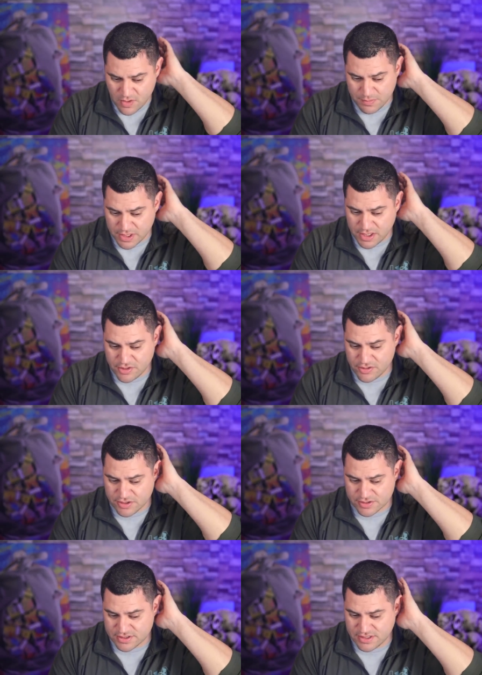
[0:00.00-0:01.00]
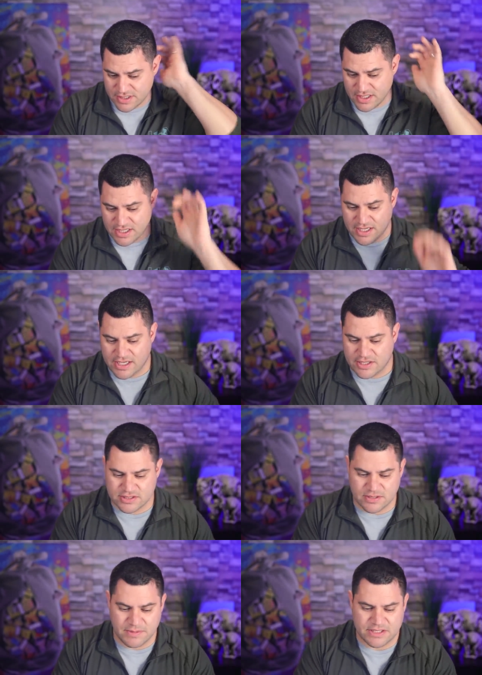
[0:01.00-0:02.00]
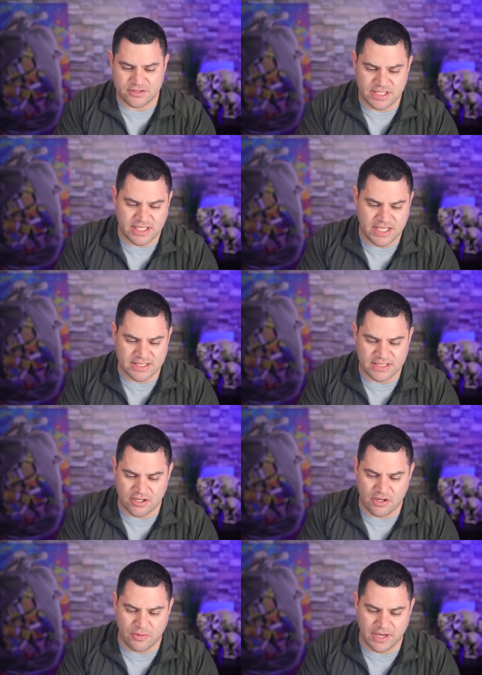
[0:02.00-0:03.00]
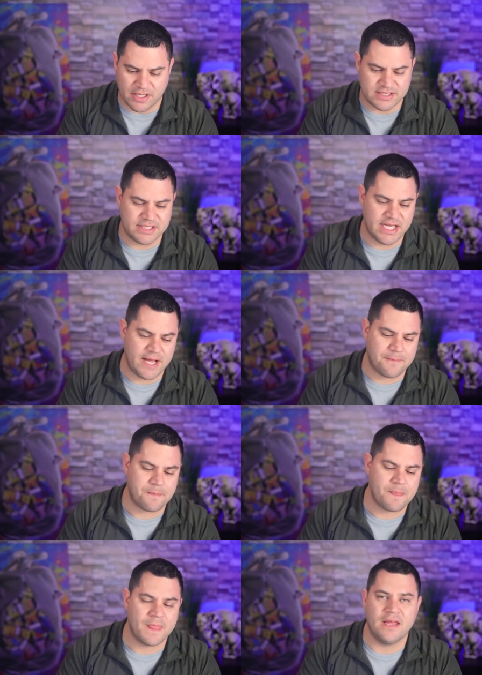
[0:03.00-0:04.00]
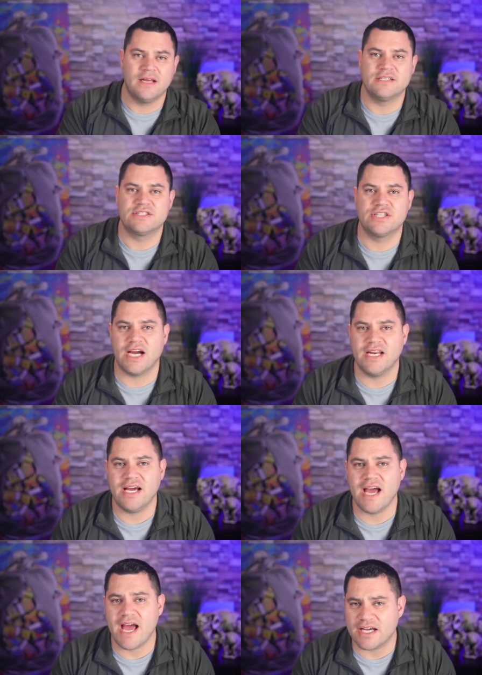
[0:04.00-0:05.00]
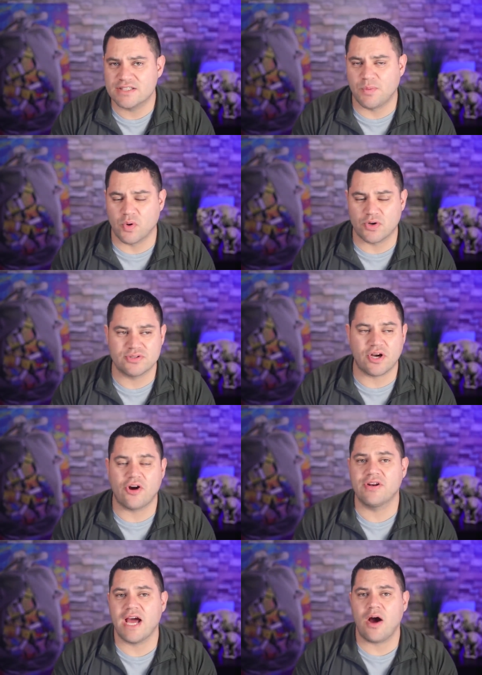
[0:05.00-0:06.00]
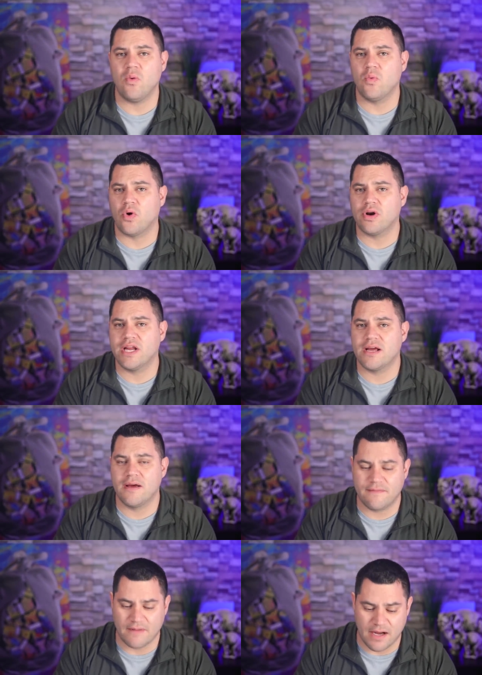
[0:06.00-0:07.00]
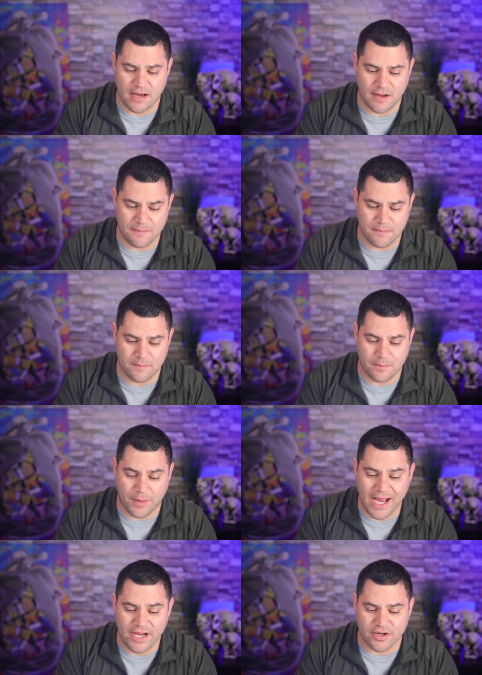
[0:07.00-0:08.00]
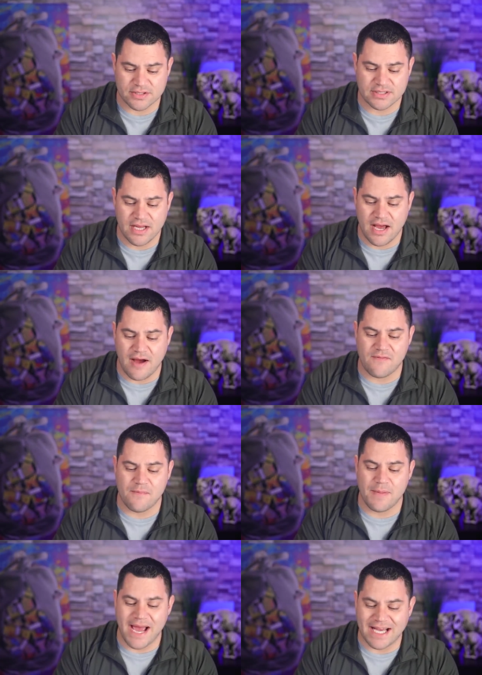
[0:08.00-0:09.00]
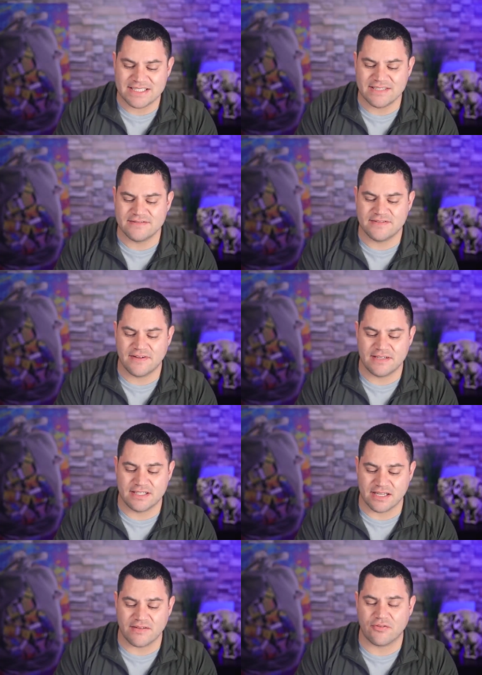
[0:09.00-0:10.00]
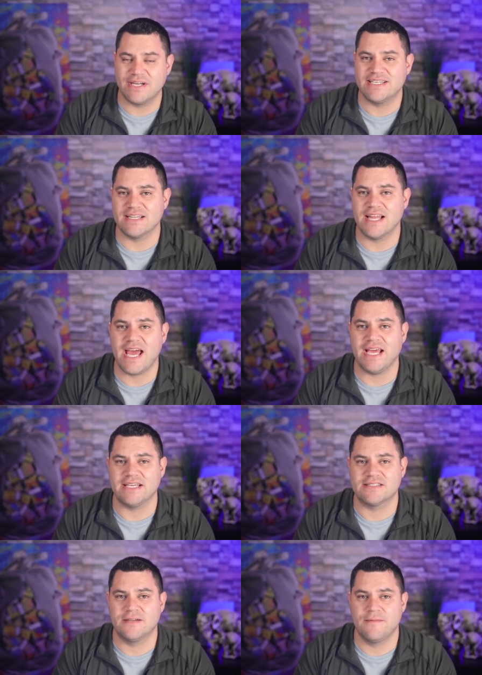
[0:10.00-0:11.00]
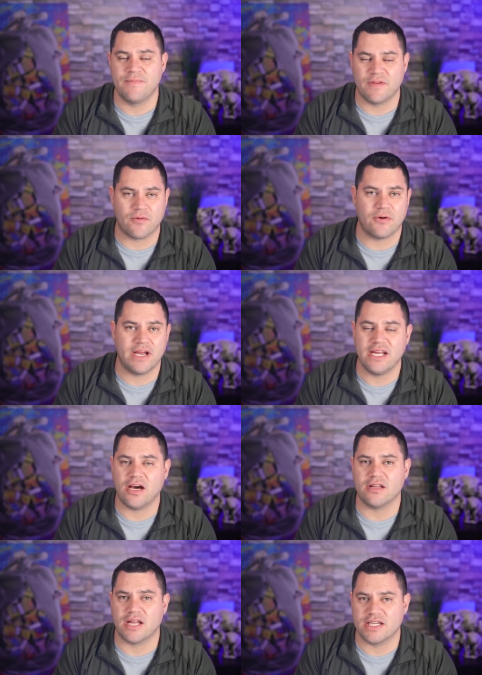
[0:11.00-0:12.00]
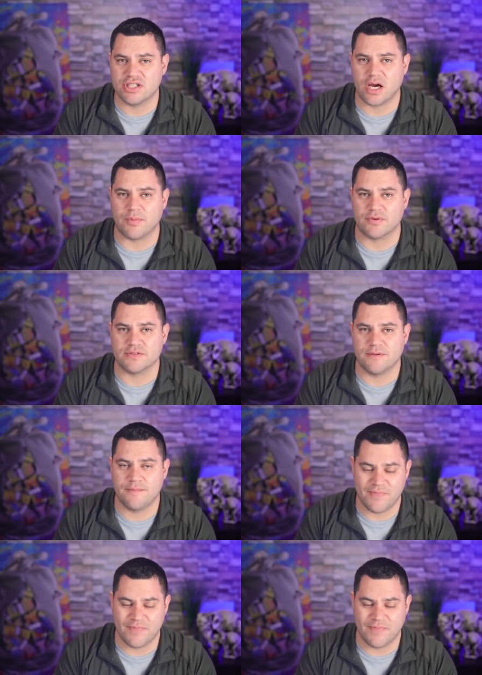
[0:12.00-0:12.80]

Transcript: But in other news, here's some interesting things that are going on today. China exporters are now warning uh, buyers of massive delivery delays for any online shoppers.